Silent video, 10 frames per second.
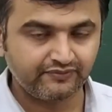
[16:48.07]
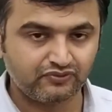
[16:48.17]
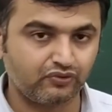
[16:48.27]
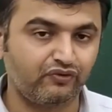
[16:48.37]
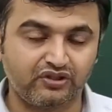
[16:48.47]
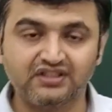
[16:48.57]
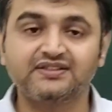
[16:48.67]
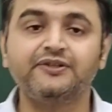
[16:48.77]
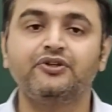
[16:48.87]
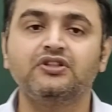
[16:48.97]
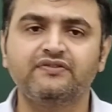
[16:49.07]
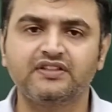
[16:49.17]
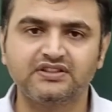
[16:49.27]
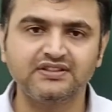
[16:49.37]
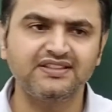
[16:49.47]
So for discontinuous
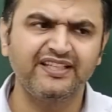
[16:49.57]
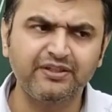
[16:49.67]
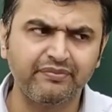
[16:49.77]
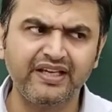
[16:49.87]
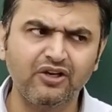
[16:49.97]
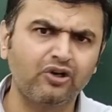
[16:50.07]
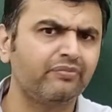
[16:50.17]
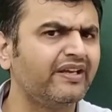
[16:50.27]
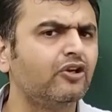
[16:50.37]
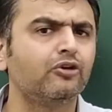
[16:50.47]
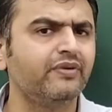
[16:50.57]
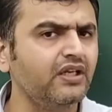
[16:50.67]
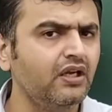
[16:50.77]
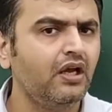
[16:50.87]
functions, it may or may not be